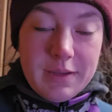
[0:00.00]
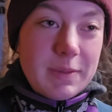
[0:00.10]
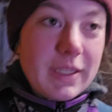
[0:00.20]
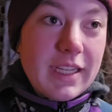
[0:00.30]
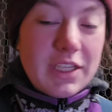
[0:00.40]

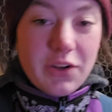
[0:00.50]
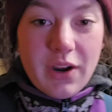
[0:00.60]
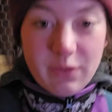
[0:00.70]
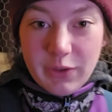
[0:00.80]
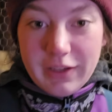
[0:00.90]
because I
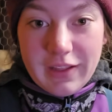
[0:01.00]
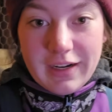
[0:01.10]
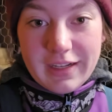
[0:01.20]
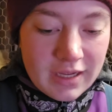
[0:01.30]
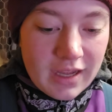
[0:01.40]
don't have great
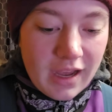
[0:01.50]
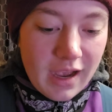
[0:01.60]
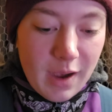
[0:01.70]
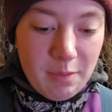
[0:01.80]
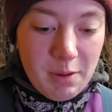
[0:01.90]
lighting.
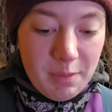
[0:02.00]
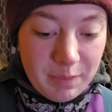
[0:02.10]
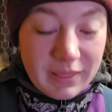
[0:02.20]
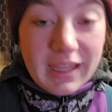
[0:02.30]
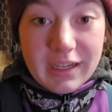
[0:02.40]

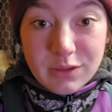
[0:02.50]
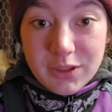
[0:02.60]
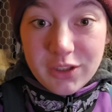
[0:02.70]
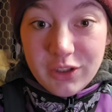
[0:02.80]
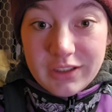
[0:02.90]
But that is
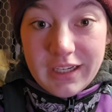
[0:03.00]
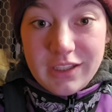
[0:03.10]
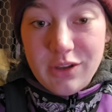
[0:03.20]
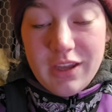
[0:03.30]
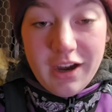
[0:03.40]
what it looks
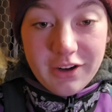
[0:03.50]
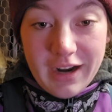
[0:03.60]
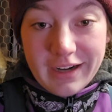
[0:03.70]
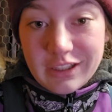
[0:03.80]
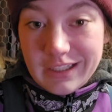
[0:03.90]
like. So the
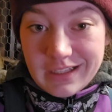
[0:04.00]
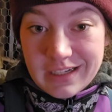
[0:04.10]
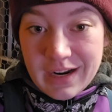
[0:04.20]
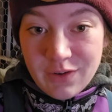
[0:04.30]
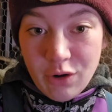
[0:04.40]
udder actually
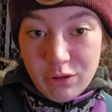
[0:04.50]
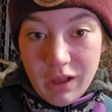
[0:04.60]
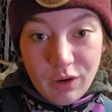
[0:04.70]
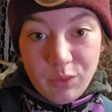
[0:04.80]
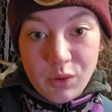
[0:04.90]
doesn't have a whole
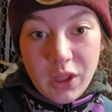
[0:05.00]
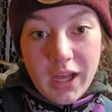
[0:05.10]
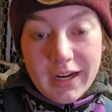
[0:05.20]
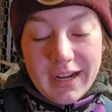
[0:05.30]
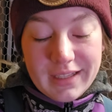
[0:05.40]
lot of wool
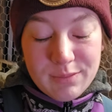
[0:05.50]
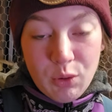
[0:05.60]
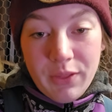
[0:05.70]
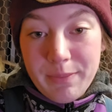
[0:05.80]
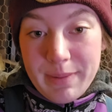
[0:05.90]
on it. It's
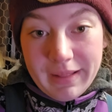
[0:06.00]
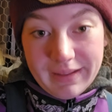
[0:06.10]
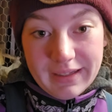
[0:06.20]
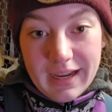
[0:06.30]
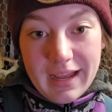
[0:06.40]
more the
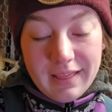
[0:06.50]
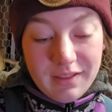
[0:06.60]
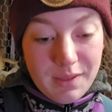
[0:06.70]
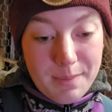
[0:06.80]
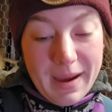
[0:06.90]
belly and
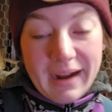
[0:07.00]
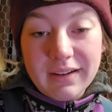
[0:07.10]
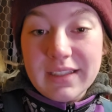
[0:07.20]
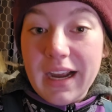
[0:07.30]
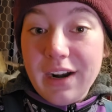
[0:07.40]
the
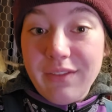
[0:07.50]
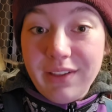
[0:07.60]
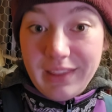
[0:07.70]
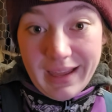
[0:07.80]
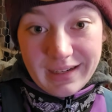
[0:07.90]
back side of
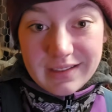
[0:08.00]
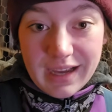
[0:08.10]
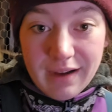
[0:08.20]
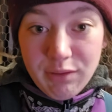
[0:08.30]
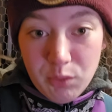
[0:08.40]
the legs
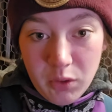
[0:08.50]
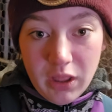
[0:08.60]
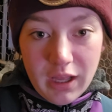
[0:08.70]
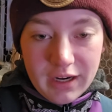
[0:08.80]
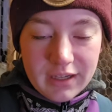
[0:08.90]
that have the wool on it.